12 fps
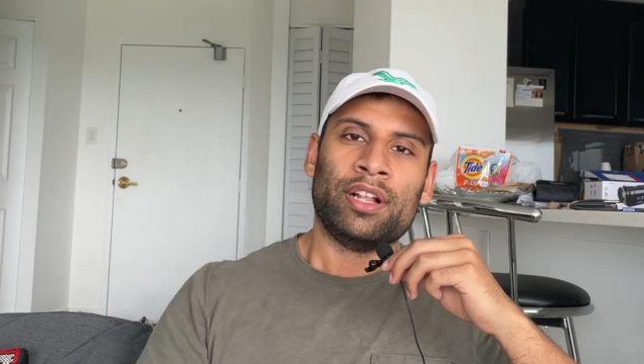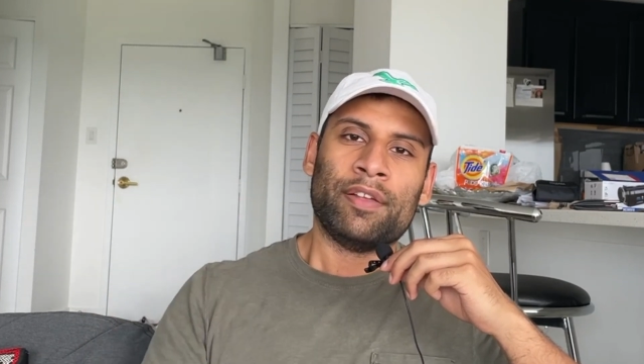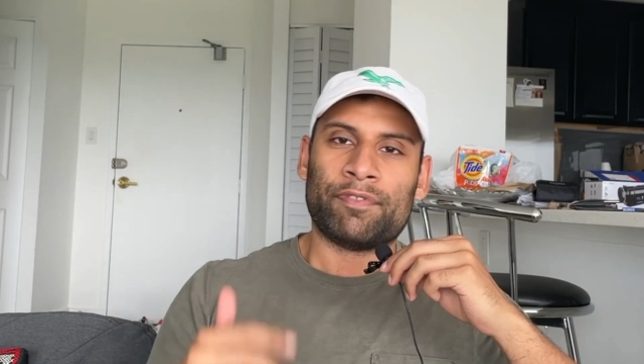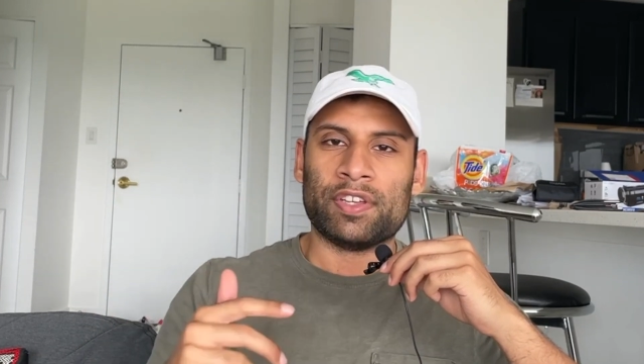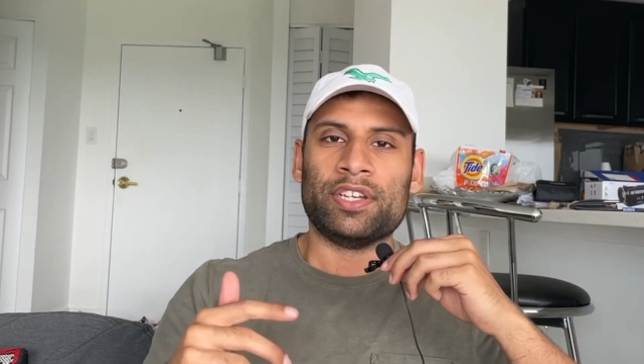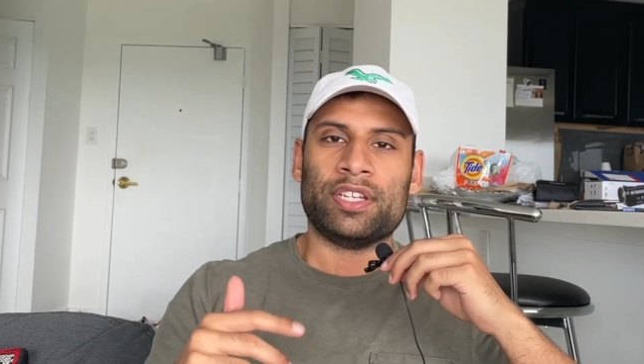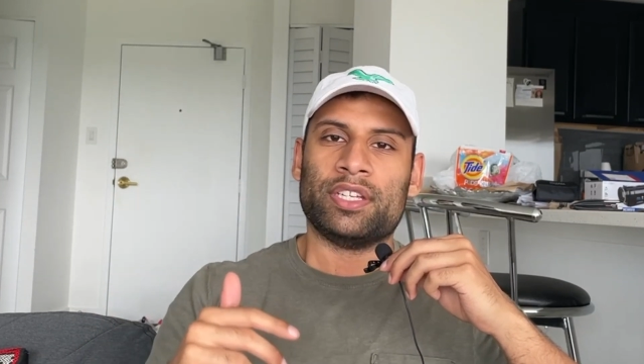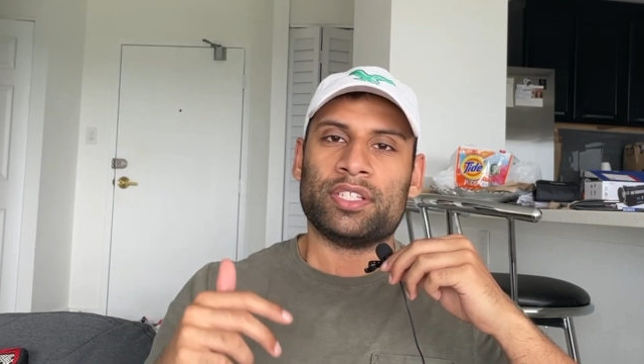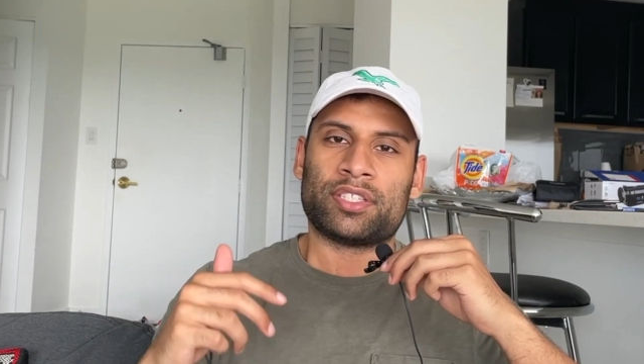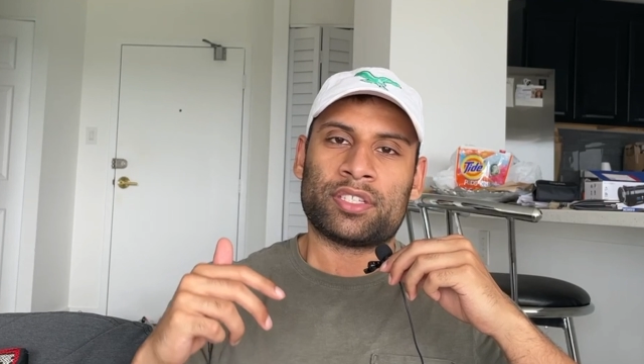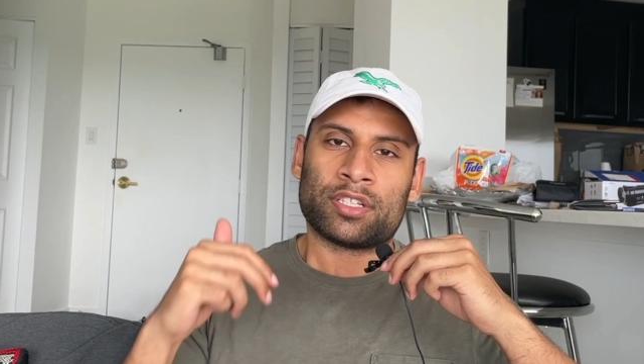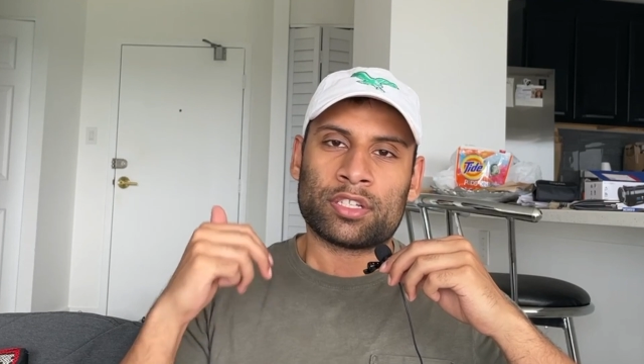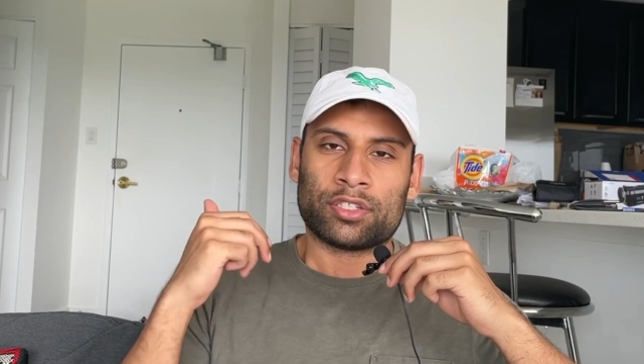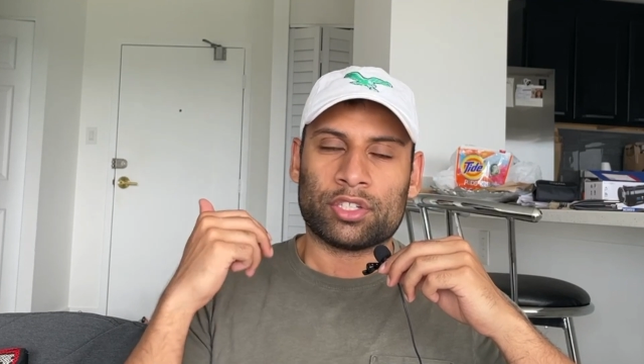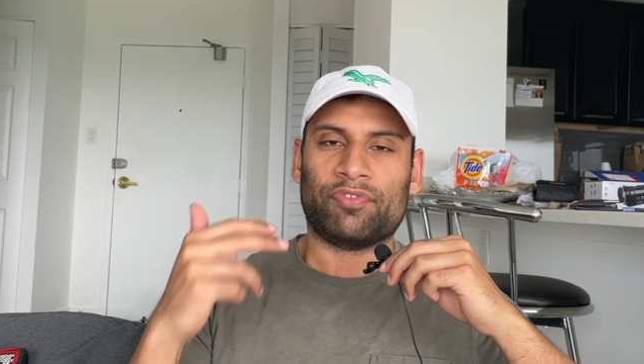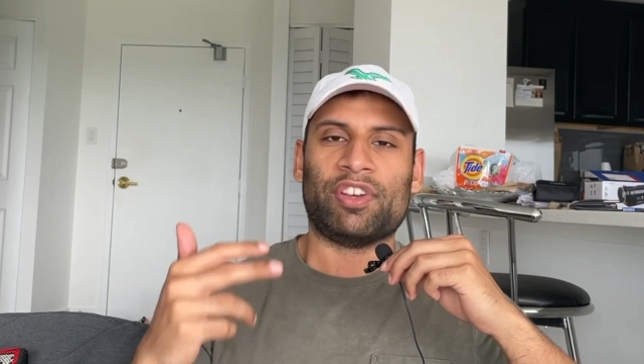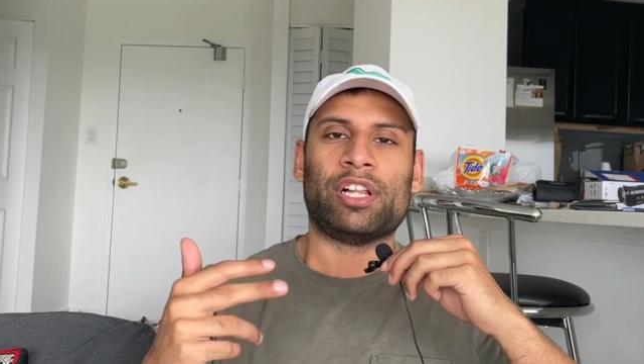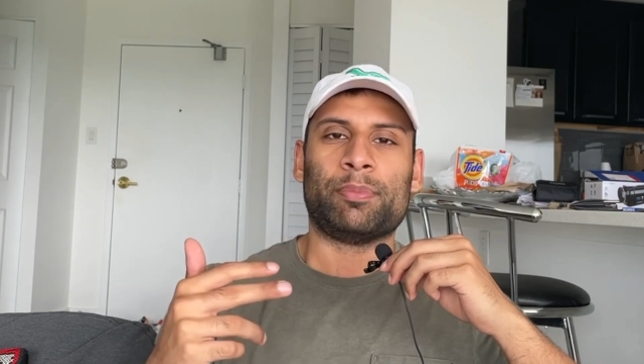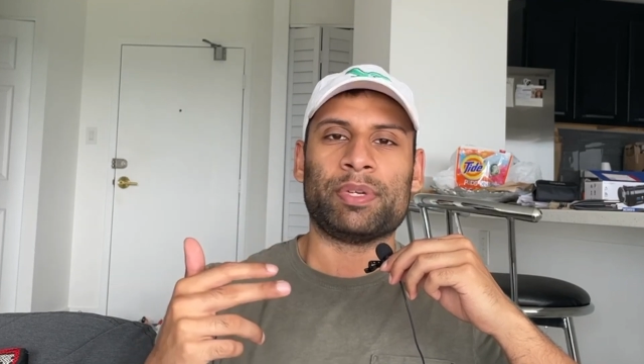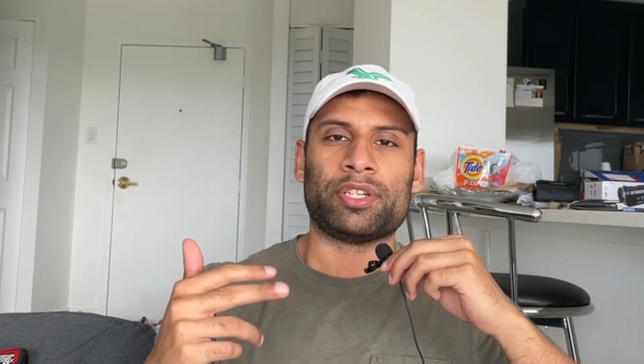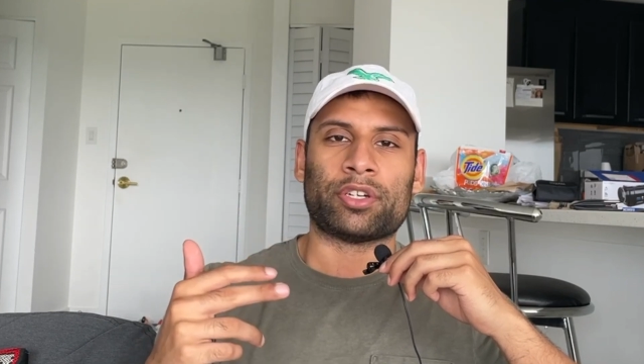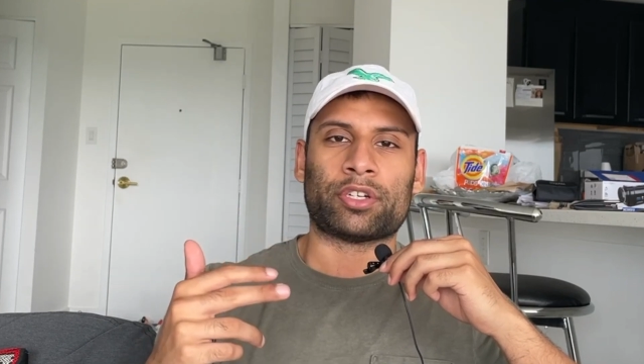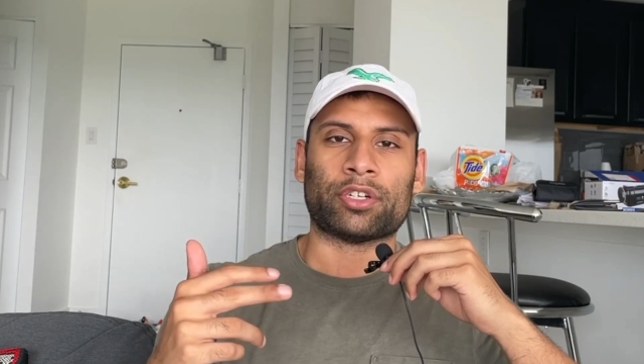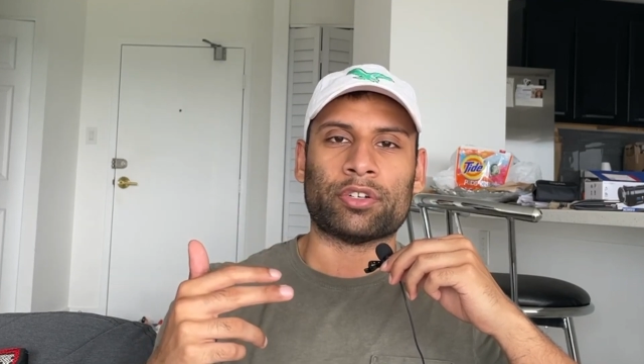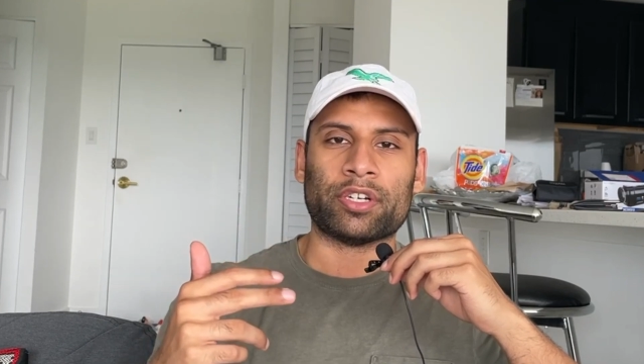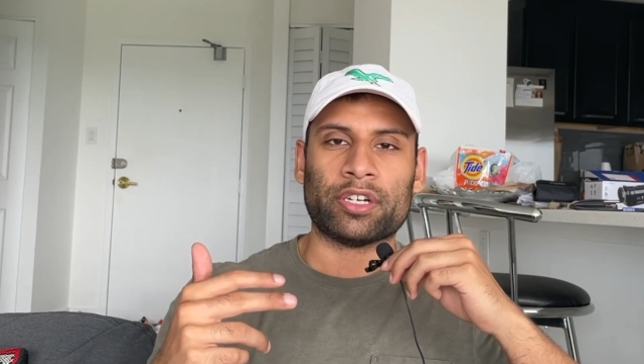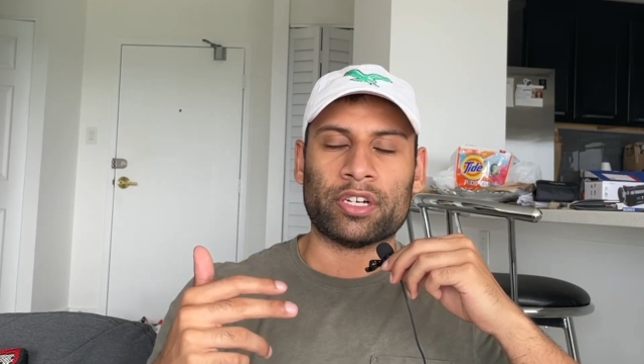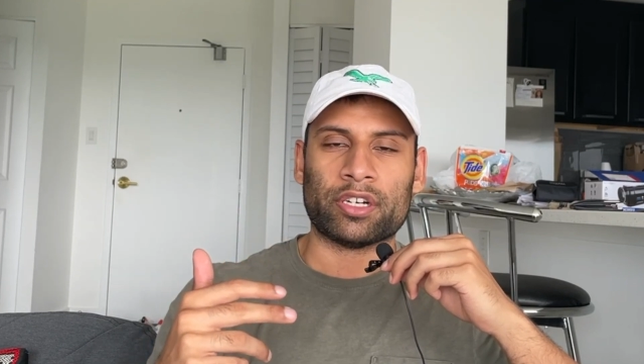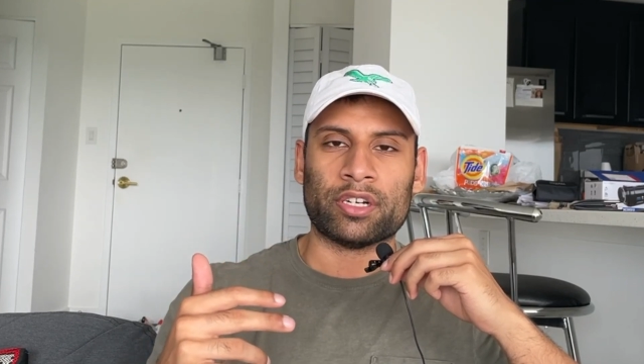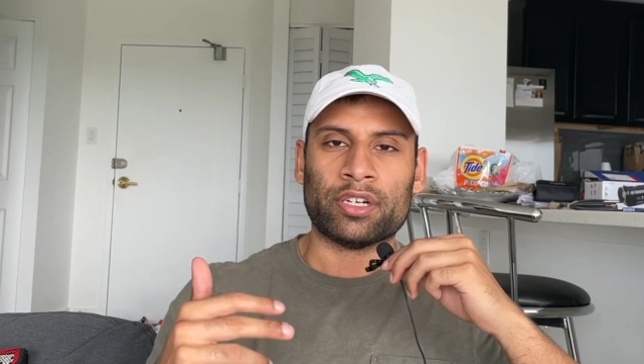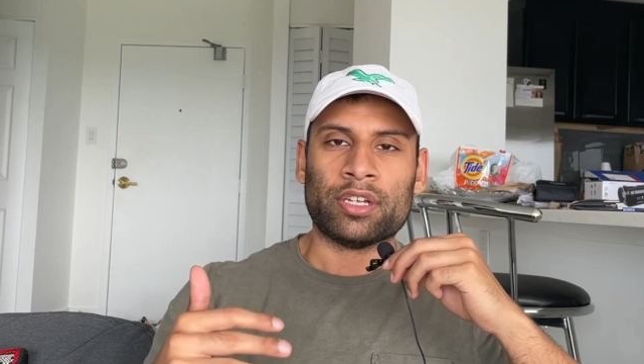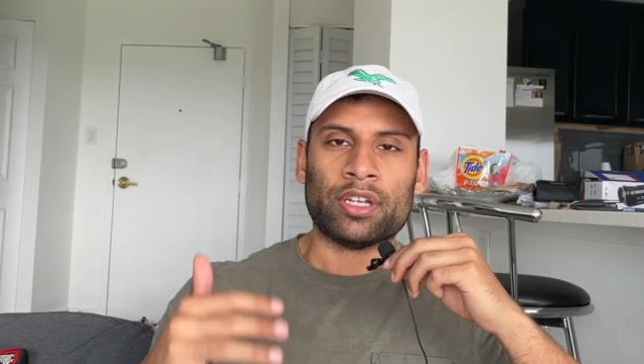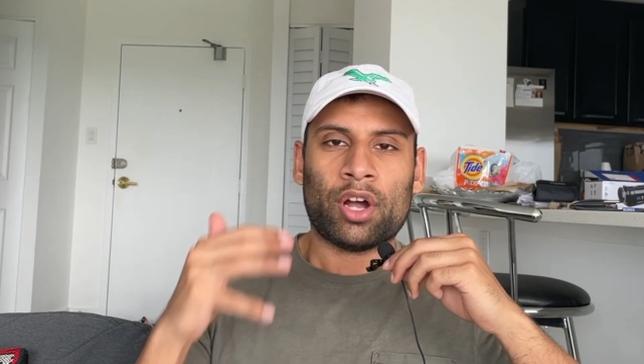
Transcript: fitness, developing your career,